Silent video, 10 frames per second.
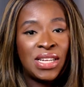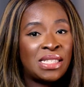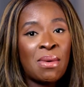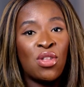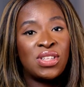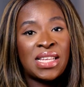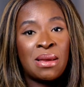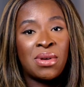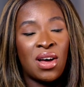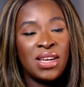smell the
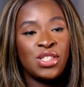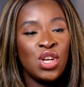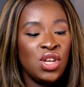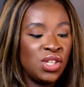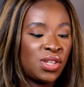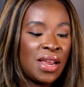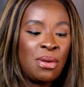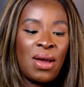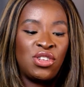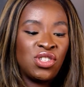same, guys. So
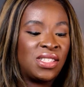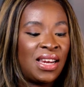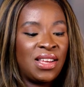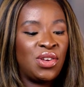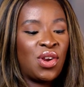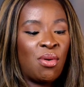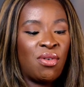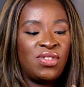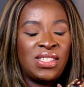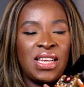anyway, just to let you know,
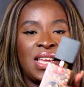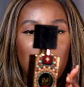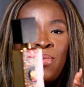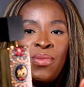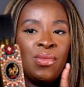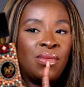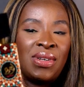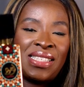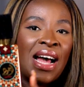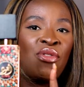obviously
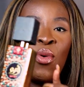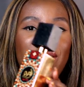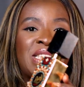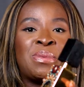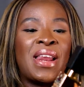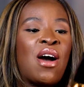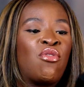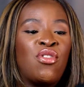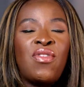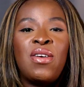the Lattafa one has been out
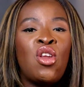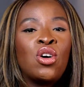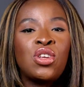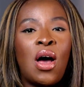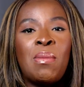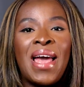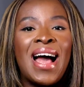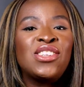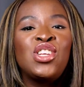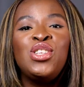for a very long time. I
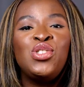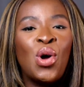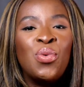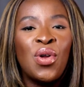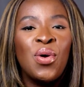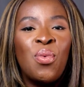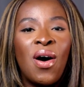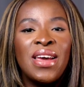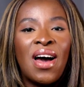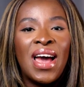actually don't know
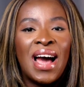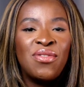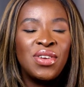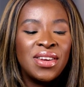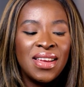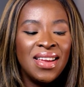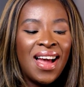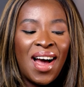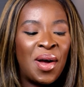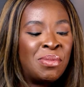why I haven't
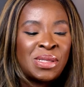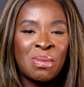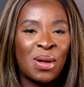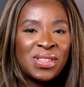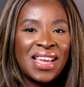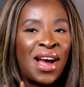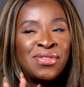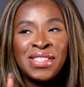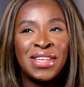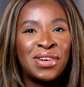smelt it.
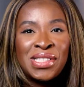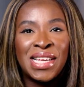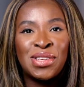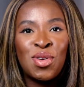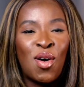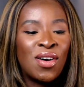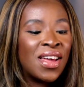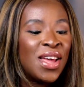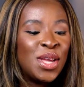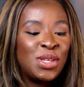I've seen it on TikTok,
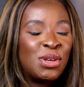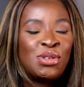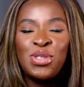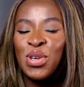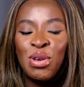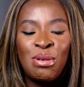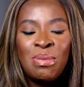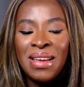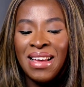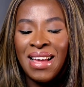YouTube,